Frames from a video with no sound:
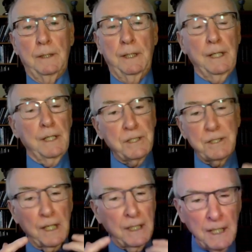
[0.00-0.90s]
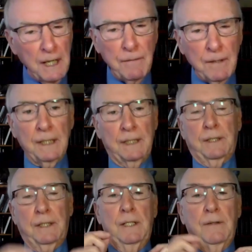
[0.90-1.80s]
It is
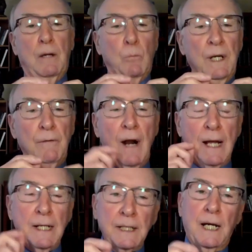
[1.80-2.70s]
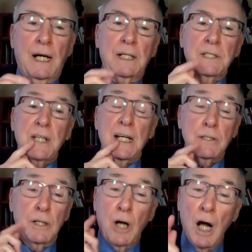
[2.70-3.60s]
significant that we recognize
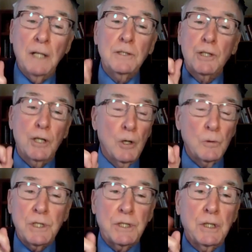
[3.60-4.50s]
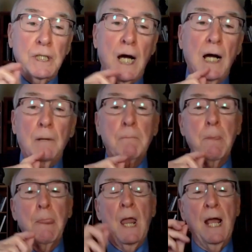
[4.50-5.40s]
that God chose to come
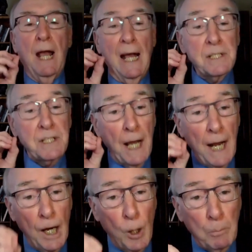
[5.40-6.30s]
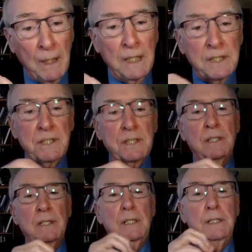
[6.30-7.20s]
as a helpless,
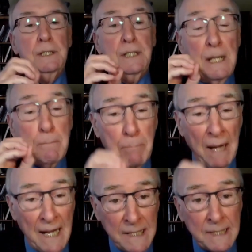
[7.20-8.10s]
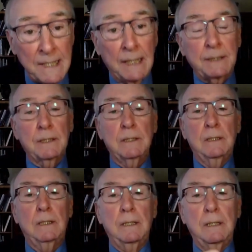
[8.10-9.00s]
dependent
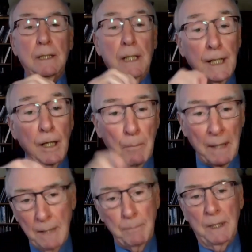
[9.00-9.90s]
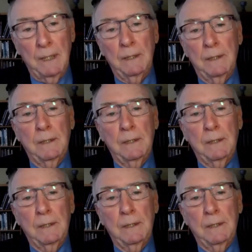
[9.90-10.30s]
little baby